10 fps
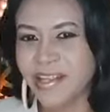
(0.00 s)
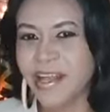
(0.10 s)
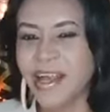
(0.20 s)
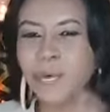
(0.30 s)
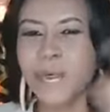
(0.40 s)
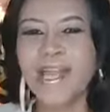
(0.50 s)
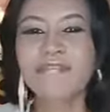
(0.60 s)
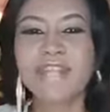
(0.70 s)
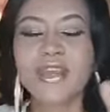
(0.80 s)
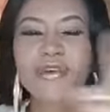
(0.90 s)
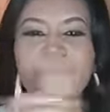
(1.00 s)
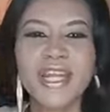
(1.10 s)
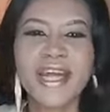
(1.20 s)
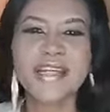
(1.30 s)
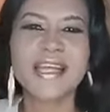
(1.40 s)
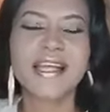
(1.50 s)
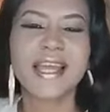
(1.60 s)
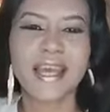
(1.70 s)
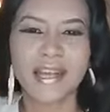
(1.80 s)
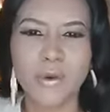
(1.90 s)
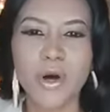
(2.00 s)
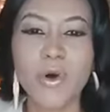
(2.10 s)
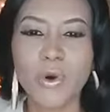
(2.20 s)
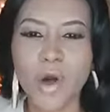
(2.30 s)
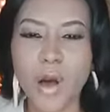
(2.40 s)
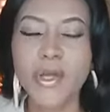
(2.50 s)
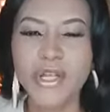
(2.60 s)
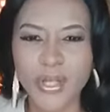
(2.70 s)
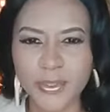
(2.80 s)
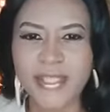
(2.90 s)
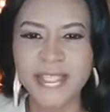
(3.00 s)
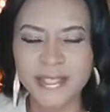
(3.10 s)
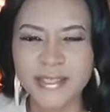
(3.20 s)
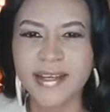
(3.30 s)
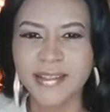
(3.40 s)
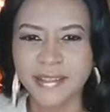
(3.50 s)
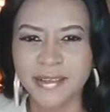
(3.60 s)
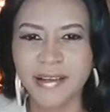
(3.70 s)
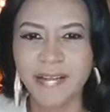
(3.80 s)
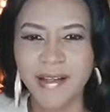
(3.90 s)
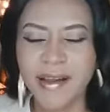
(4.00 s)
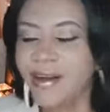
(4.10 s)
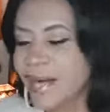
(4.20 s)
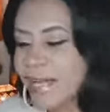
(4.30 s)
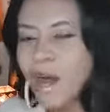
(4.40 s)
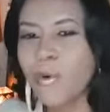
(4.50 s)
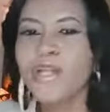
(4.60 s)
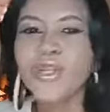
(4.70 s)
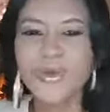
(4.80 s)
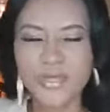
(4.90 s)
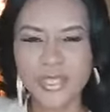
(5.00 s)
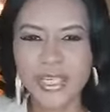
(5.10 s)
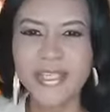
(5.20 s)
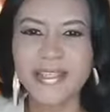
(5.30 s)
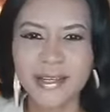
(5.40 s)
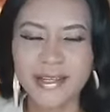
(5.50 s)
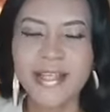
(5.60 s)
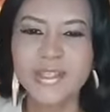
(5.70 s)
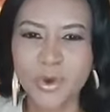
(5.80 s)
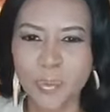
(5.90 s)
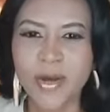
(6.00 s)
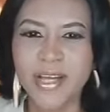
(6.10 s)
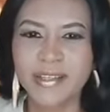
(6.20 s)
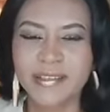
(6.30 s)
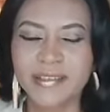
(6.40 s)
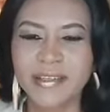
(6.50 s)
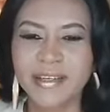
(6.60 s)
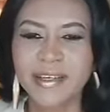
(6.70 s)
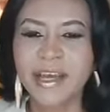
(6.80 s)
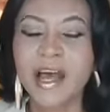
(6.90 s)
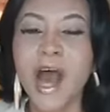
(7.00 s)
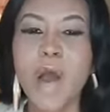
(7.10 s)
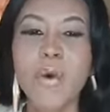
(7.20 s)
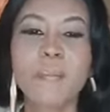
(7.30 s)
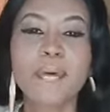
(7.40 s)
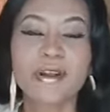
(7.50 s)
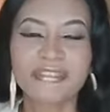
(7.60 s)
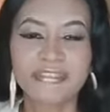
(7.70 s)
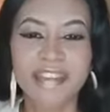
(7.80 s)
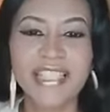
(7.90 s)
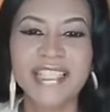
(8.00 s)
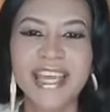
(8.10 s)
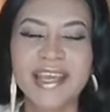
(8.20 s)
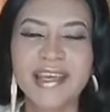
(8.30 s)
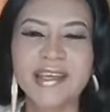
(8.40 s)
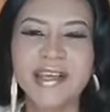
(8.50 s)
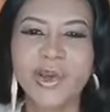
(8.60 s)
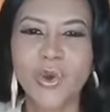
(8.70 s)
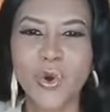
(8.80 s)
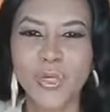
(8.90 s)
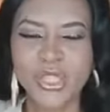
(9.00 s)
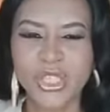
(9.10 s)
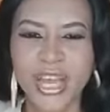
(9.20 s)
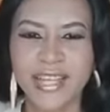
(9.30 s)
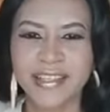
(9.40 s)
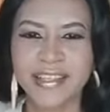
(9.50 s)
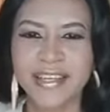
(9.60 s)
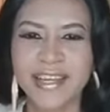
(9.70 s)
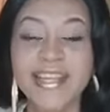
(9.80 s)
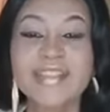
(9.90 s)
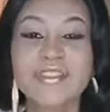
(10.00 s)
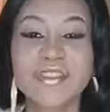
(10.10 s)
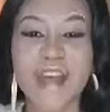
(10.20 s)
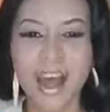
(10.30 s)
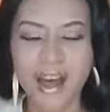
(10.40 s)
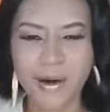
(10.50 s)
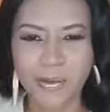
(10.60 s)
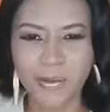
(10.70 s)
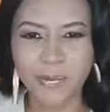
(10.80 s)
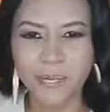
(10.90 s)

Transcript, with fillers: And we have decreed and declared our, our new season. And our new season is open. Our prophetic Goshen is now.